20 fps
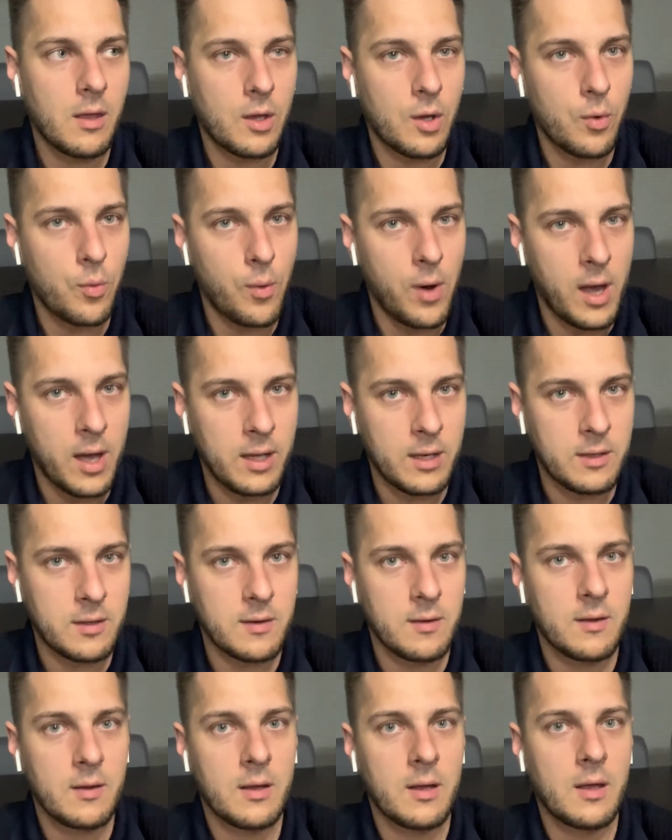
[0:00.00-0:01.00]
quite
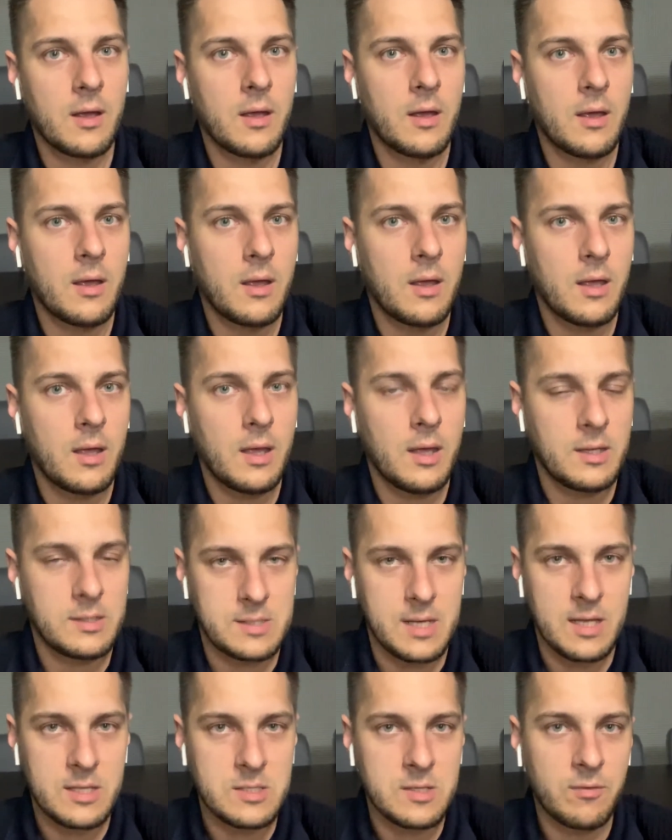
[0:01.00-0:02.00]

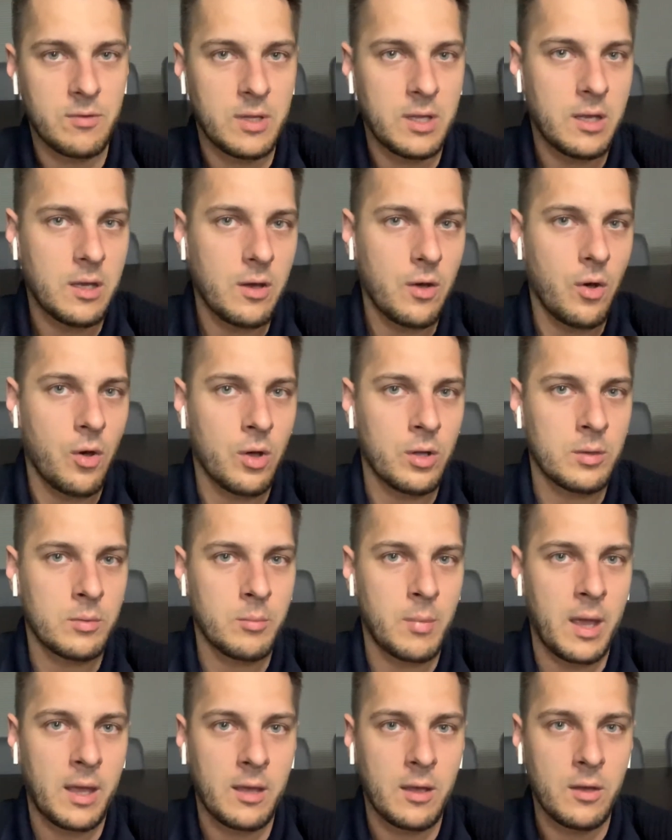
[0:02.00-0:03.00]
intensively
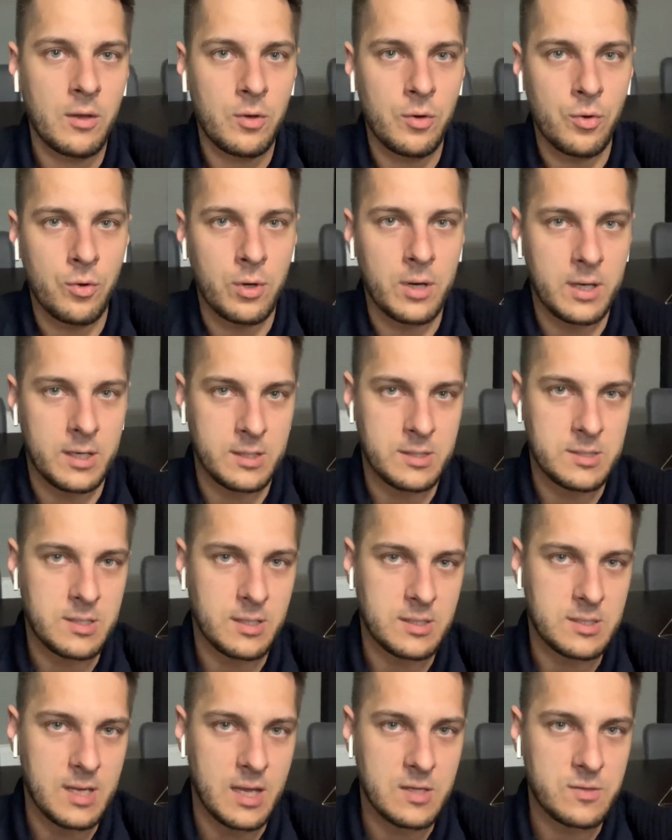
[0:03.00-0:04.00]
on making you a
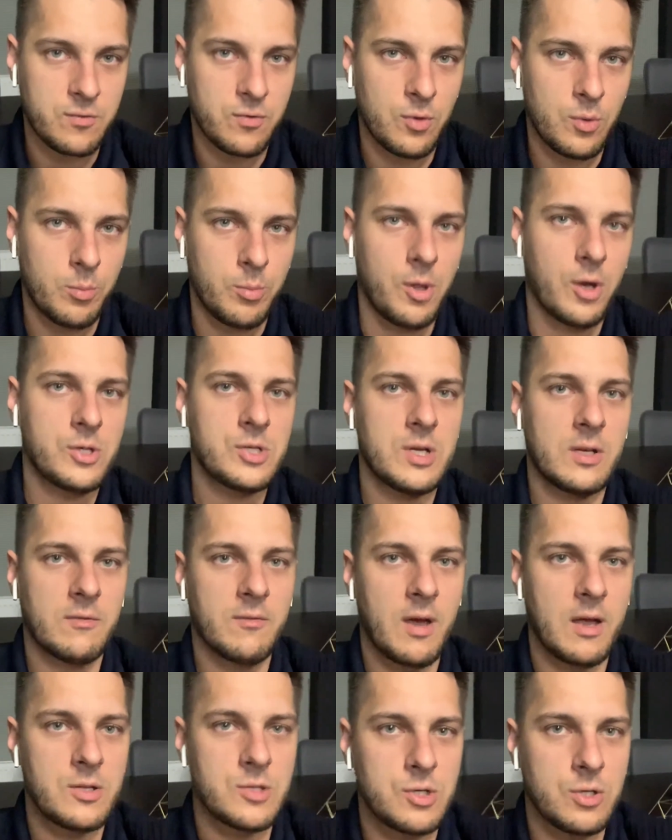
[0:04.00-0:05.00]
successful blockchain
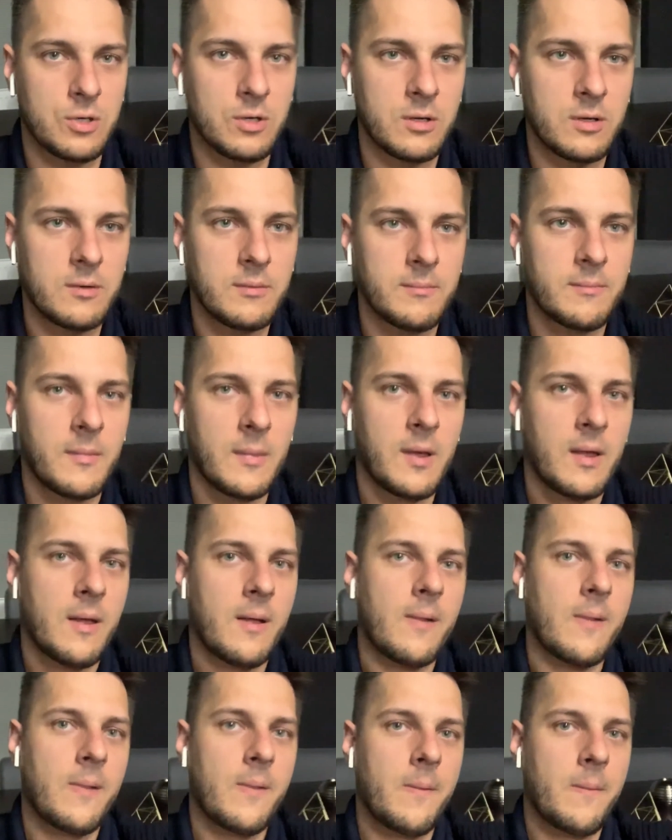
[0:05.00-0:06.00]
venture.
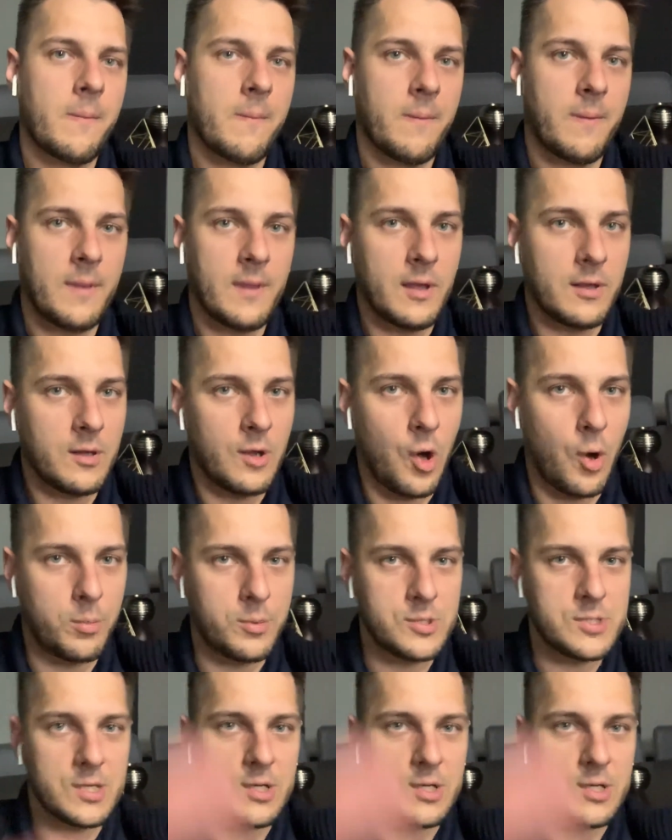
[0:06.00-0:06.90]
Hope to